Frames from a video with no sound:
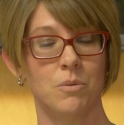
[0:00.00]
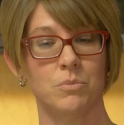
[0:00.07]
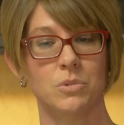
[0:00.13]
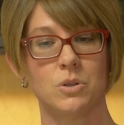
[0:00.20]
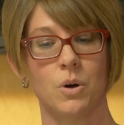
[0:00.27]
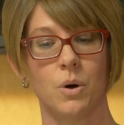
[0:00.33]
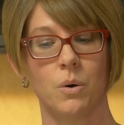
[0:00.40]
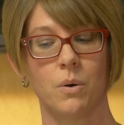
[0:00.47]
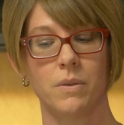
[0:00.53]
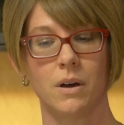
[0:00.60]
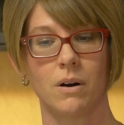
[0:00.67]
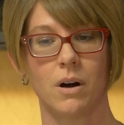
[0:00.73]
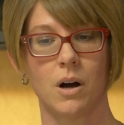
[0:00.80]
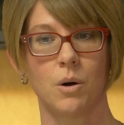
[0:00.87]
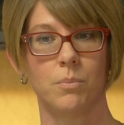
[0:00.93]
So
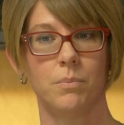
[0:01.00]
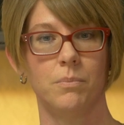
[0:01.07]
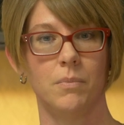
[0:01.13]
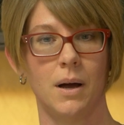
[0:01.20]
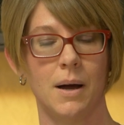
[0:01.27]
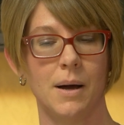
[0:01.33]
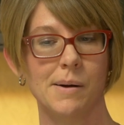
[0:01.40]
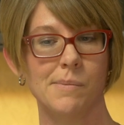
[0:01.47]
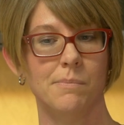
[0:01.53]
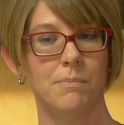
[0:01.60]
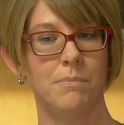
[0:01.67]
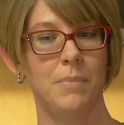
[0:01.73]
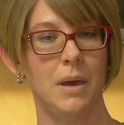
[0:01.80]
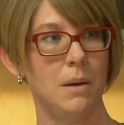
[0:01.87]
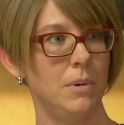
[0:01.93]
there are
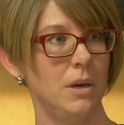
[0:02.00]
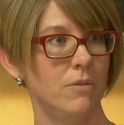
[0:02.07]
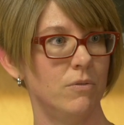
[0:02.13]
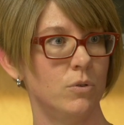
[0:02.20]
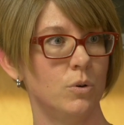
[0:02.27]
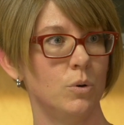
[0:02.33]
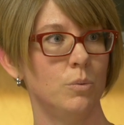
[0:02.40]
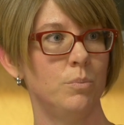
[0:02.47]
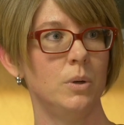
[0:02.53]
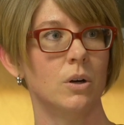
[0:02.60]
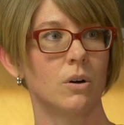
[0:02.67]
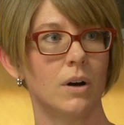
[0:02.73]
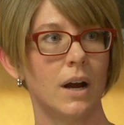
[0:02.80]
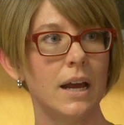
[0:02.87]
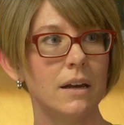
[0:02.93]
baby food
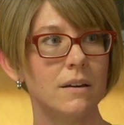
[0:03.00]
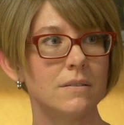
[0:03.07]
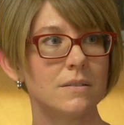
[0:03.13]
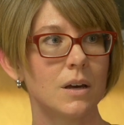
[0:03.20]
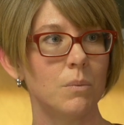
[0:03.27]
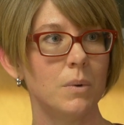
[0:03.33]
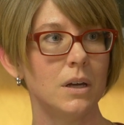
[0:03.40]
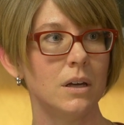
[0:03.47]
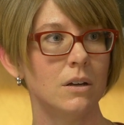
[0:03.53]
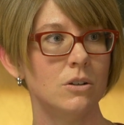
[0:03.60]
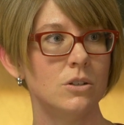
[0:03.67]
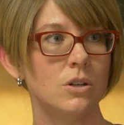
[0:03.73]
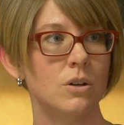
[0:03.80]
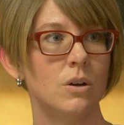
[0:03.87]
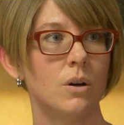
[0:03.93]
purees that we
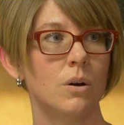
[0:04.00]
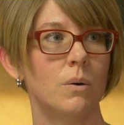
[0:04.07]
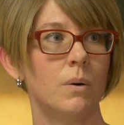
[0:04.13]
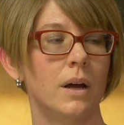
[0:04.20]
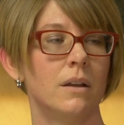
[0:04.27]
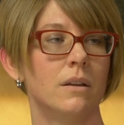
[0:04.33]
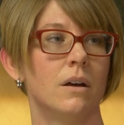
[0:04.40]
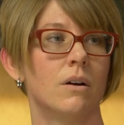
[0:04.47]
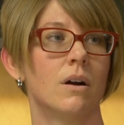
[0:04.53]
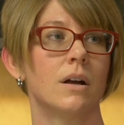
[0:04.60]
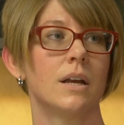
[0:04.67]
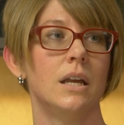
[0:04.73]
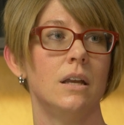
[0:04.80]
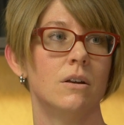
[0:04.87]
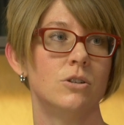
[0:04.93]
can do, and there are
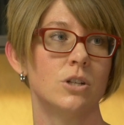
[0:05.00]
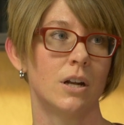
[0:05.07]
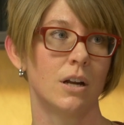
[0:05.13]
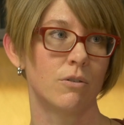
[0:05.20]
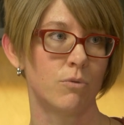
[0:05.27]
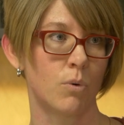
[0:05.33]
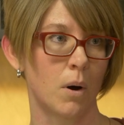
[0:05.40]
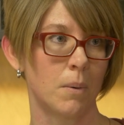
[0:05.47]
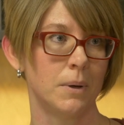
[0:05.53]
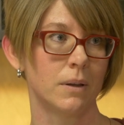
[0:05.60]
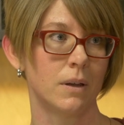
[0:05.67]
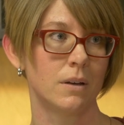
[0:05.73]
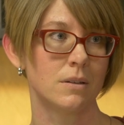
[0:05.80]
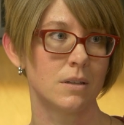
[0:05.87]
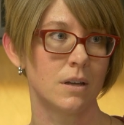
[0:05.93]
ketogenic
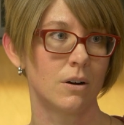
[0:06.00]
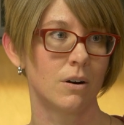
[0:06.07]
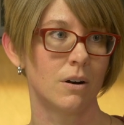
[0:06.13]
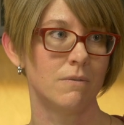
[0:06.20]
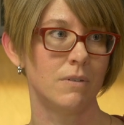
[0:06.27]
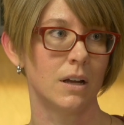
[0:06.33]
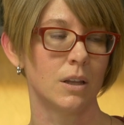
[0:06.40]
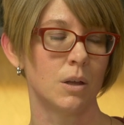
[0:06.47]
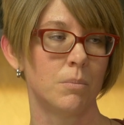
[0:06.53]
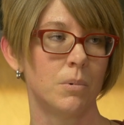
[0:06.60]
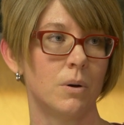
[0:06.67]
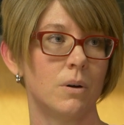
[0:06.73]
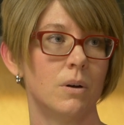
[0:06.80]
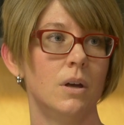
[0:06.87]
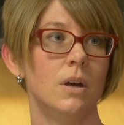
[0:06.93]
formulas that are
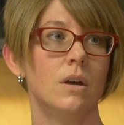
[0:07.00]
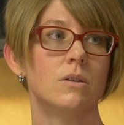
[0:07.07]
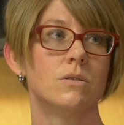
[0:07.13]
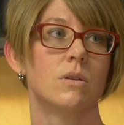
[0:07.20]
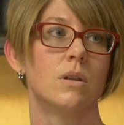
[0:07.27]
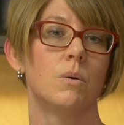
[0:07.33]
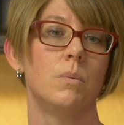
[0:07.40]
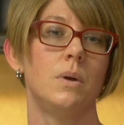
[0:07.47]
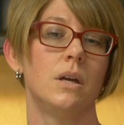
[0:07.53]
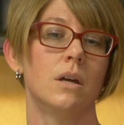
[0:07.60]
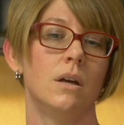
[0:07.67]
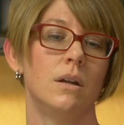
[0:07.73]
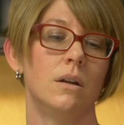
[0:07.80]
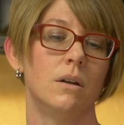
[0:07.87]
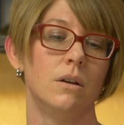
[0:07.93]
available so that we
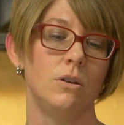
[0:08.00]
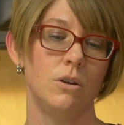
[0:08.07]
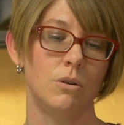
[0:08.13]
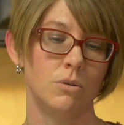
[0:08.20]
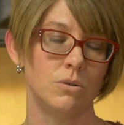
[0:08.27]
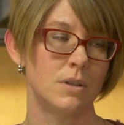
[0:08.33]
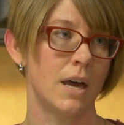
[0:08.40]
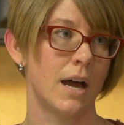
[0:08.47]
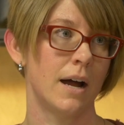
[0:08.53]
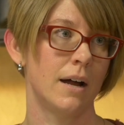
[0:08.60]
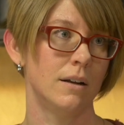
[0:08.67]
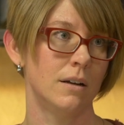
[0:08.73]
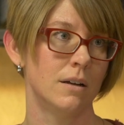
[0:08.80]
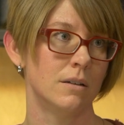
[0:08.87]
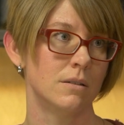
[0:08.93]
can use
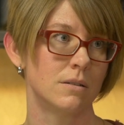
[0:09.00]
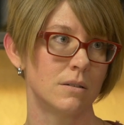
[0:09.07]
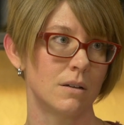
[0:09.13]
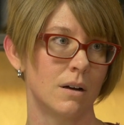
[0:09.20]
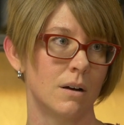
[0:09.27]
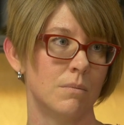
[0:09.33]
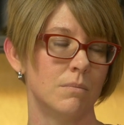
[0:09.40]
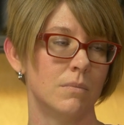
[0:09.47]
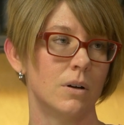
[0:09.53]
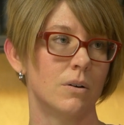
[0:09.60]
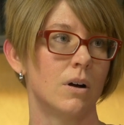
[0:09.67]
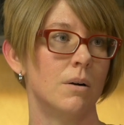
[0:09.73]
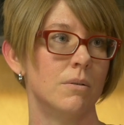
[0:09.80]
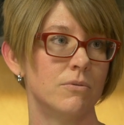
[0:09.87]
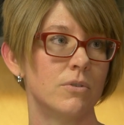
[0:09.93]
that as
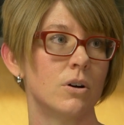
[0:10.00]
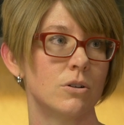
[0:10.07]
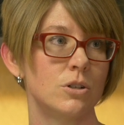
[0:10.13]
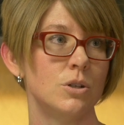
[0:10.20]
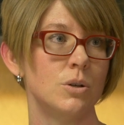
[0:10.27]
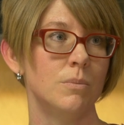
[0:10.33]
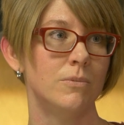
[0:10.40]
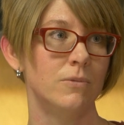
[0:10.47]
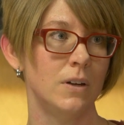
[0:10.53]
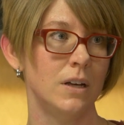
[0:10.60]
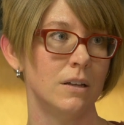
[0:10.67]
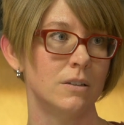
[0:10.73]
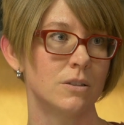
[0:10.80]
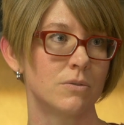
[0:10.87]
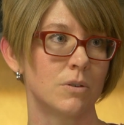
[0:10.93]
for tube
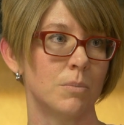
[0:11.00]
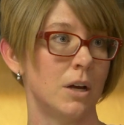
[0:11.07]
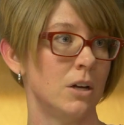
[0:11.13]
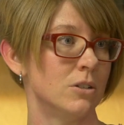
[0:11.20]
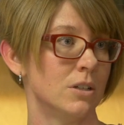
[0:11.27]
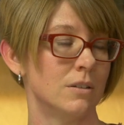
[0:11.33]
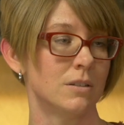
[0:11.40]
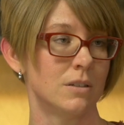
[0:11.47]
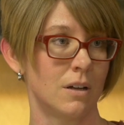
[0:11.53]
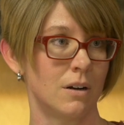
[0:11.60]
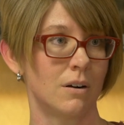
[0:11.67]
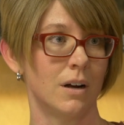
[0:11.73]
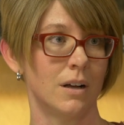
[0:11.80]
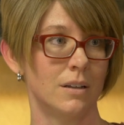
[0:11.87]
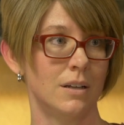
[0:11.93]
feeds for patients that
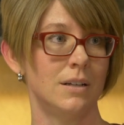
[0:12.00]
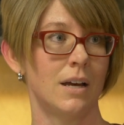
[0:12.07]
are on the